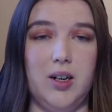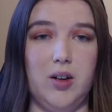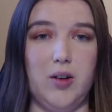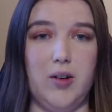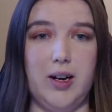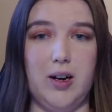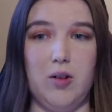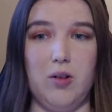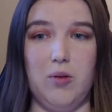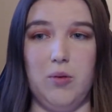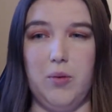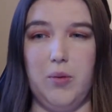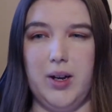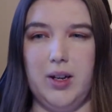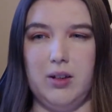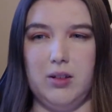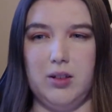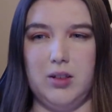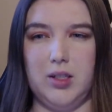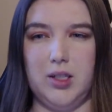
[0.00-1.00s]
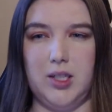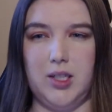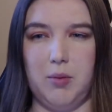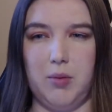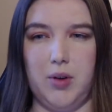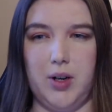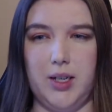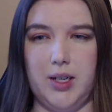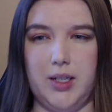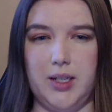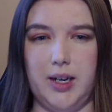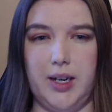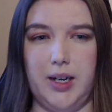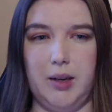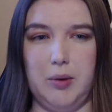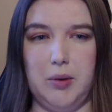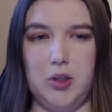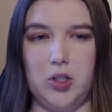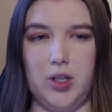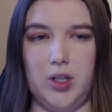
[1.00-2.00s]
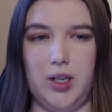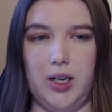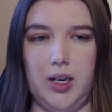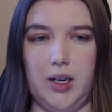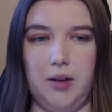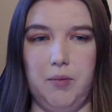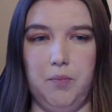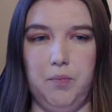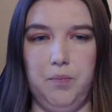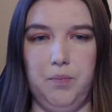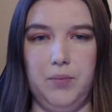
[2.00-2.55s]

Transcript: how well to summarize that, let me try it again.